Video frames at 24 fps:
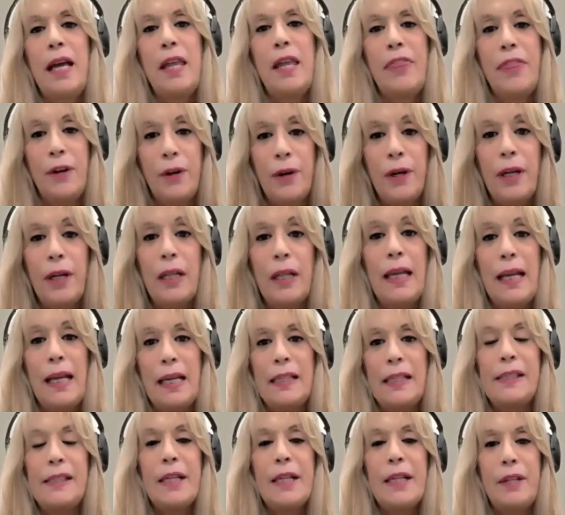
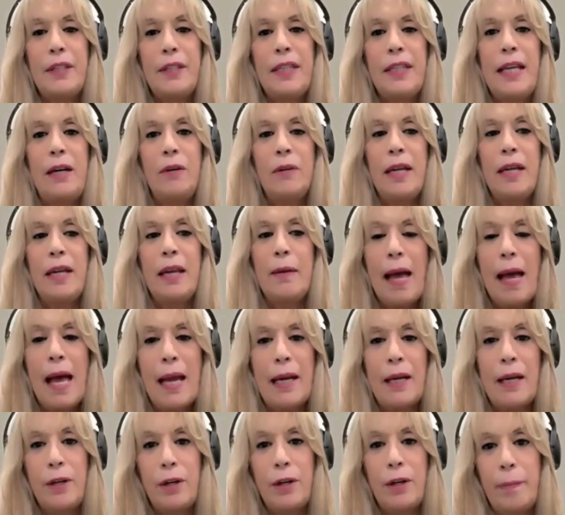thoroughly so that they don't get
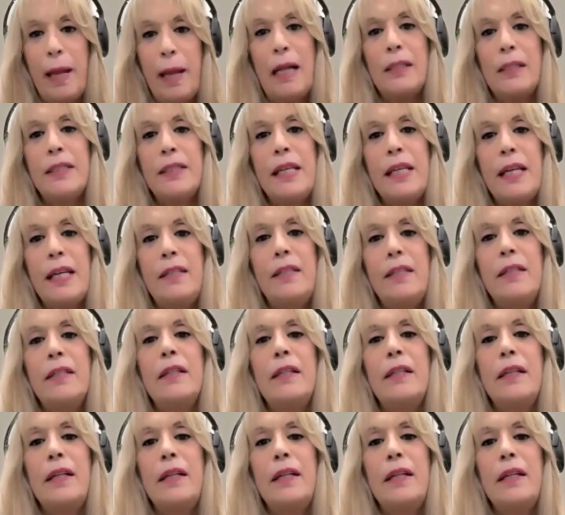matted or pelted,